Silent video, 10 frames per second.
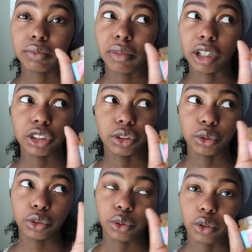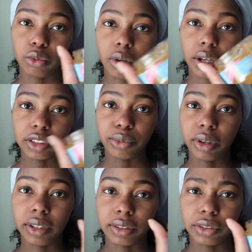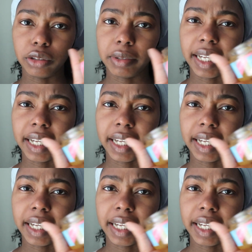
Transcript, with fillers: Marshalls, or Ross, one of those two,